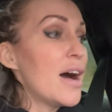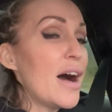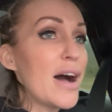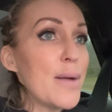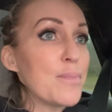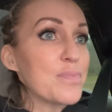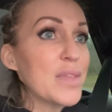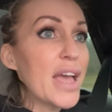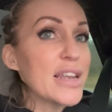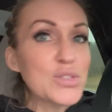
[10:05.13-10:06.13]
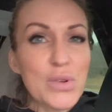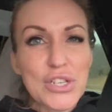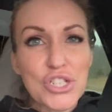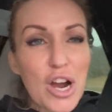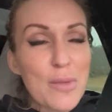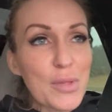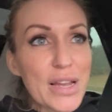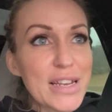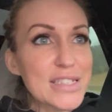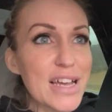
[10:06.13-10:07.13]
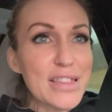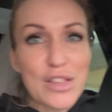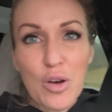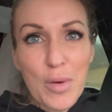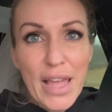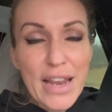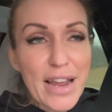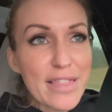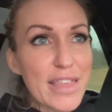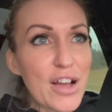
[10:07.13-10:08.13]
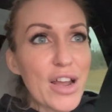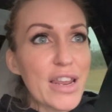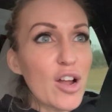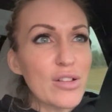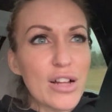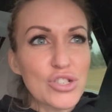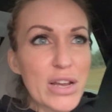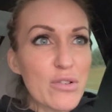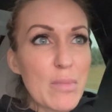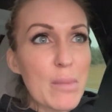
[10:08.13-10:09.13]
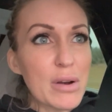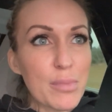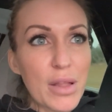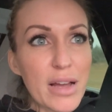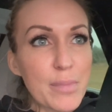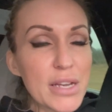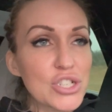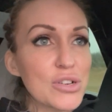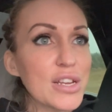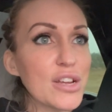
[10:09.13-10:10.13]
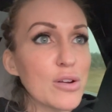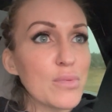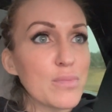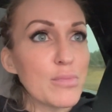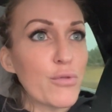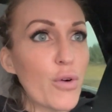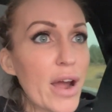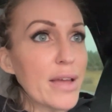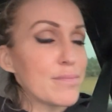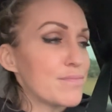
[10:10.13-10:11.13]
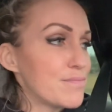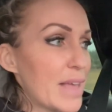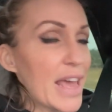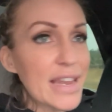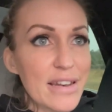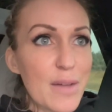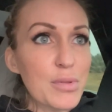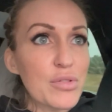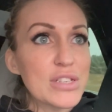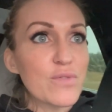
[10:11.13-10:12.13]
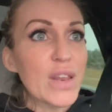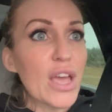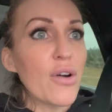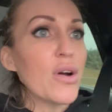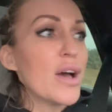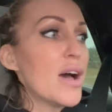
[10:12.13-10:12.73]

Um, and it's really sharp looking. It's got the global canine thing on it. I'll, I'll, try to remember to plug a picture in here before I edit and upload this video.